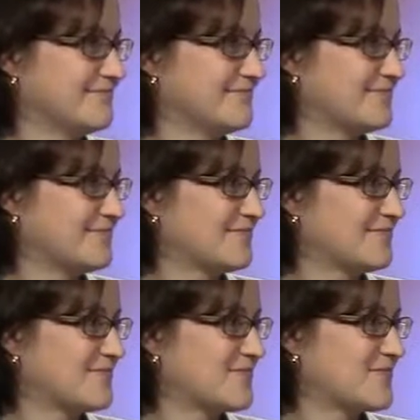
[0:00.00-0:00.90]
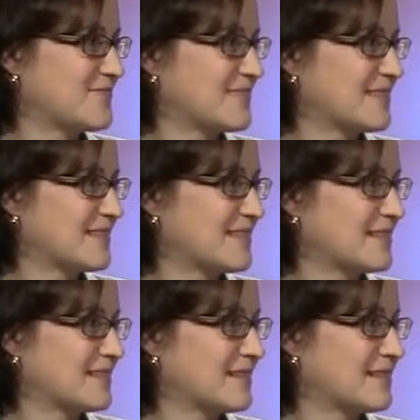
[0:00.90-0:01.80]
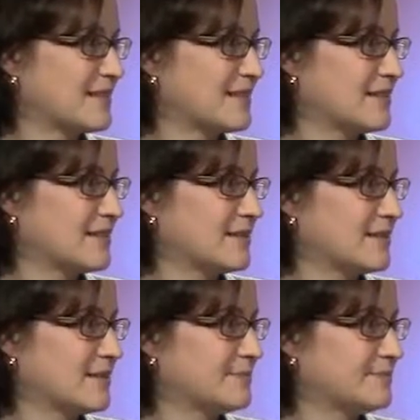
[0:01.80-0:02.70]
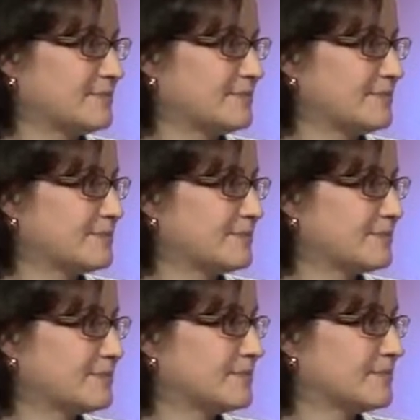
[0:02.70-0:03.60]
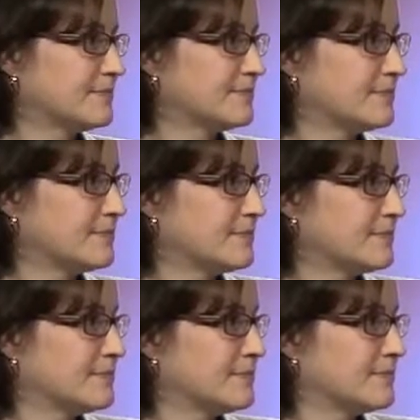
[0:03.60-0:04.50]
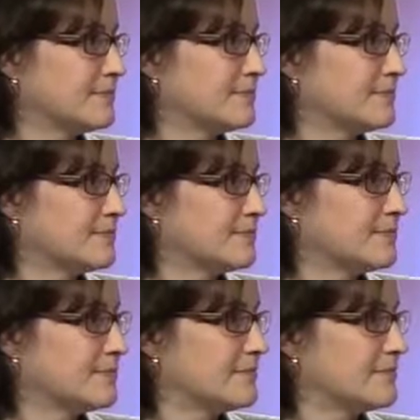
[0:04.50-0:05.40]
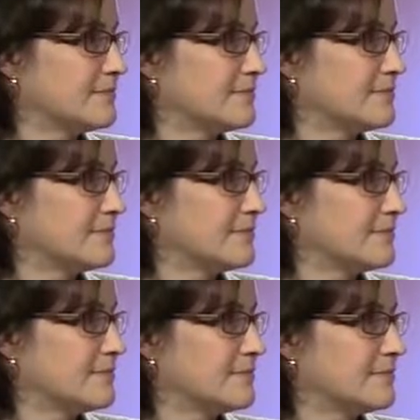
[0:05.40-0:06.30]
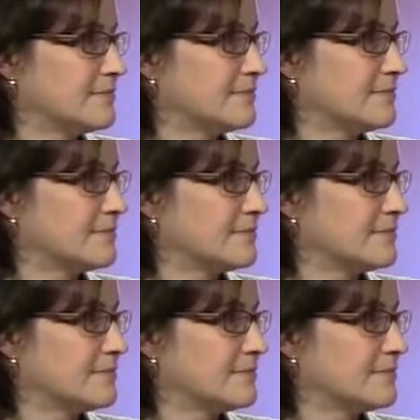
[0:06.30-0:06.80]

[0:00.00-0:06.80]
(not speaking)